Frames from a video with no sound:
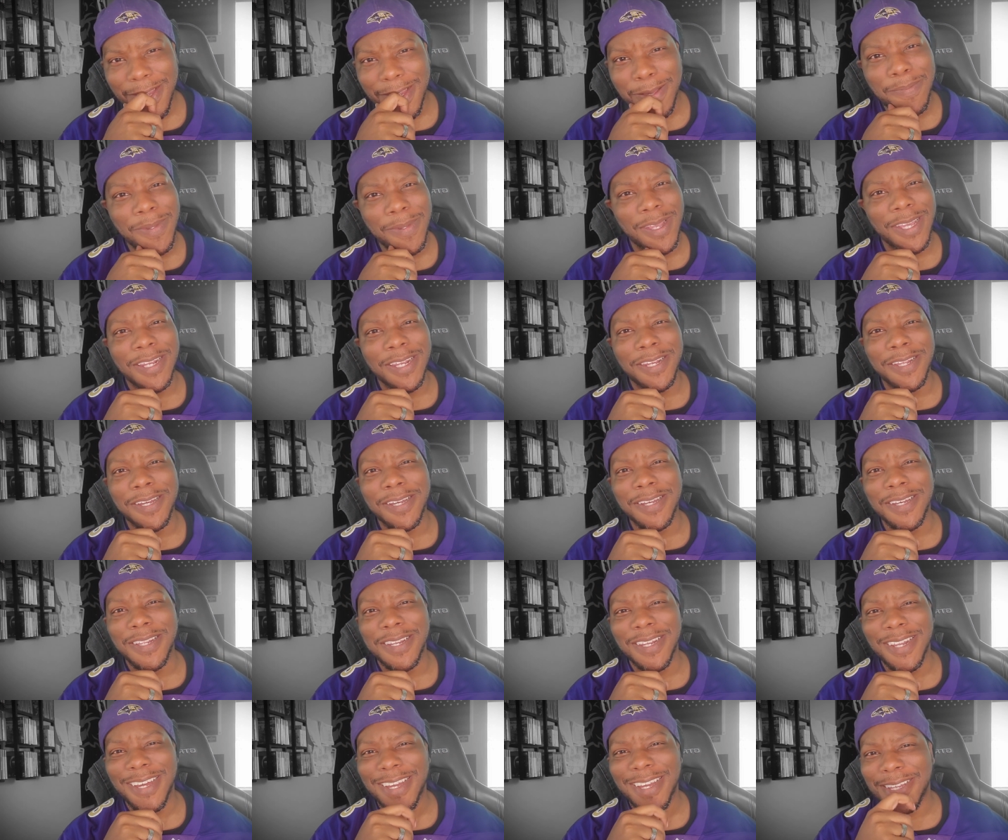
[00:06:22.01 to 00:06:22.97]
And
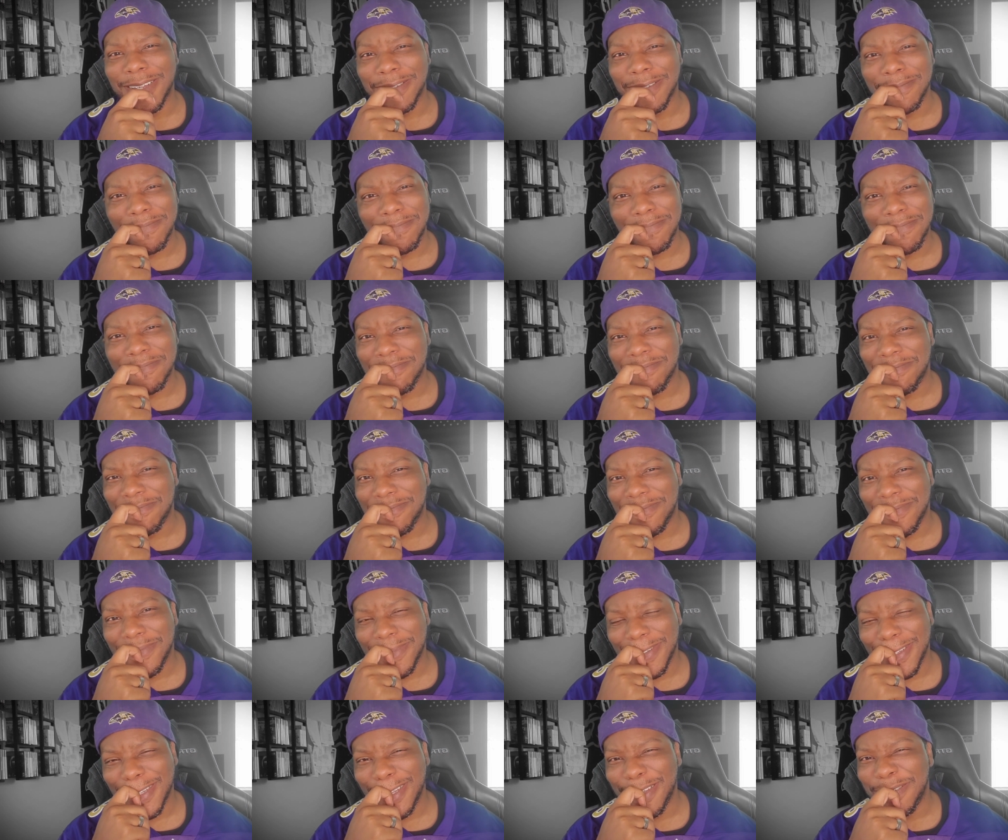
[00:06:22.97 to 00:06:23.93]
looking like
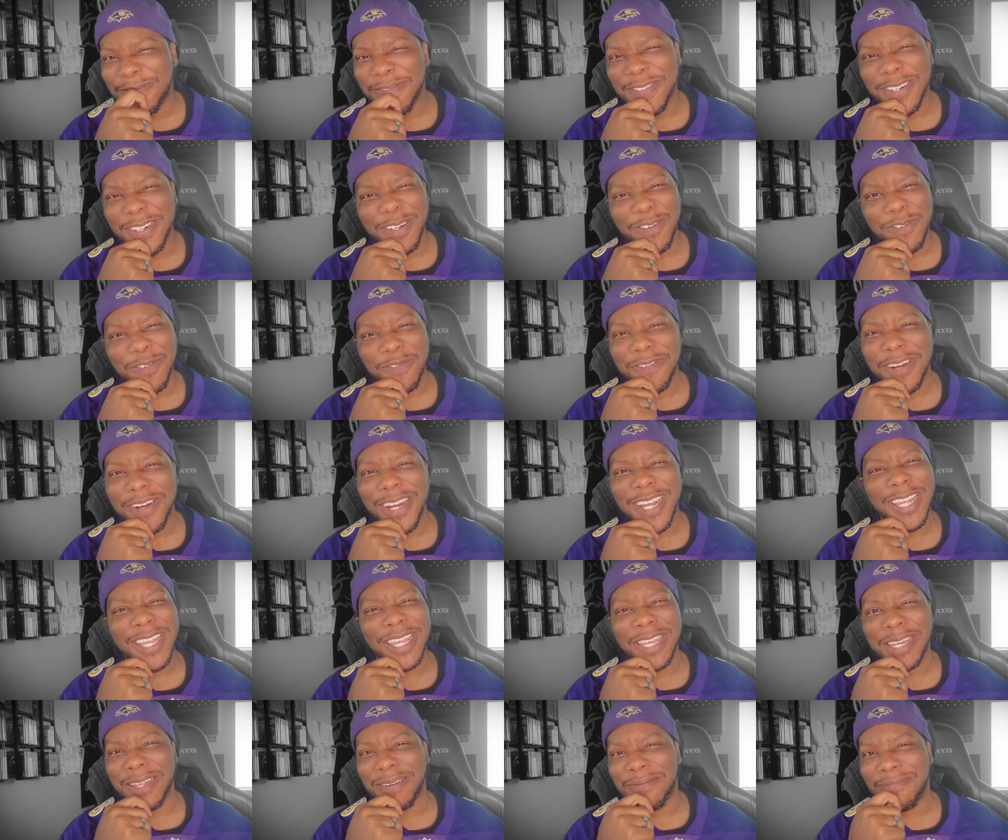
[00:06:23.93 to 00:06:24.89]
he's gonna
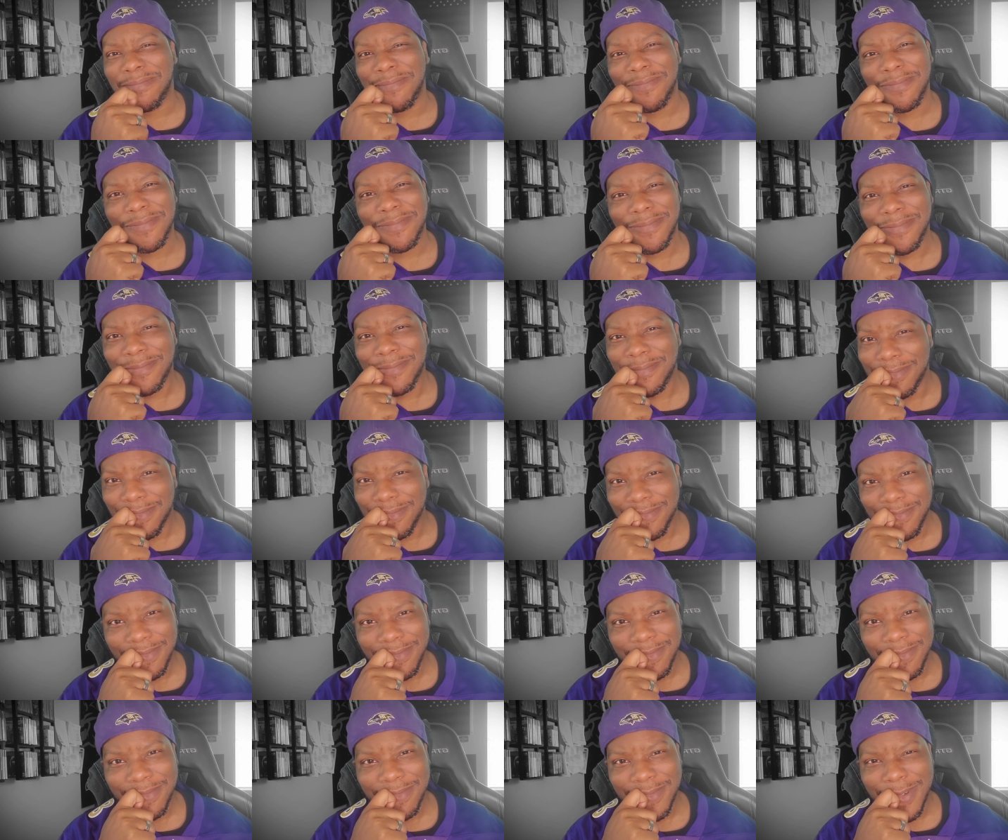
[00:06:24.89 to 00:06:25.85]
wreck it.
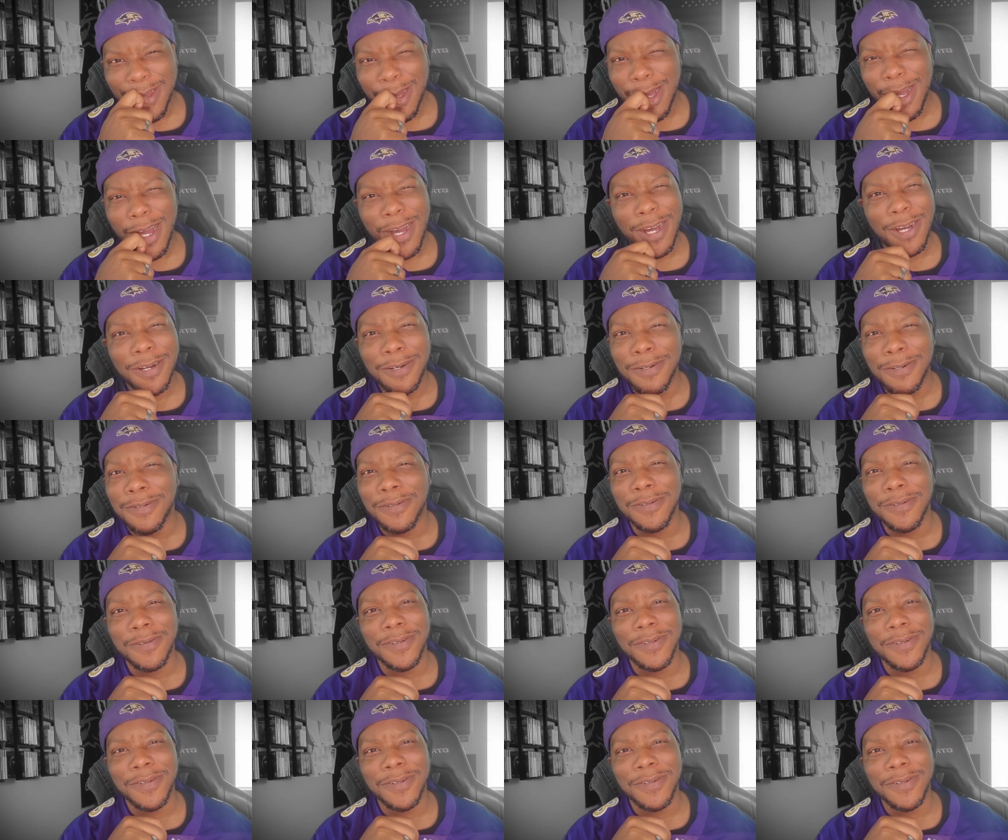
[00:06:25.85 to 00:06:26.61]
Home.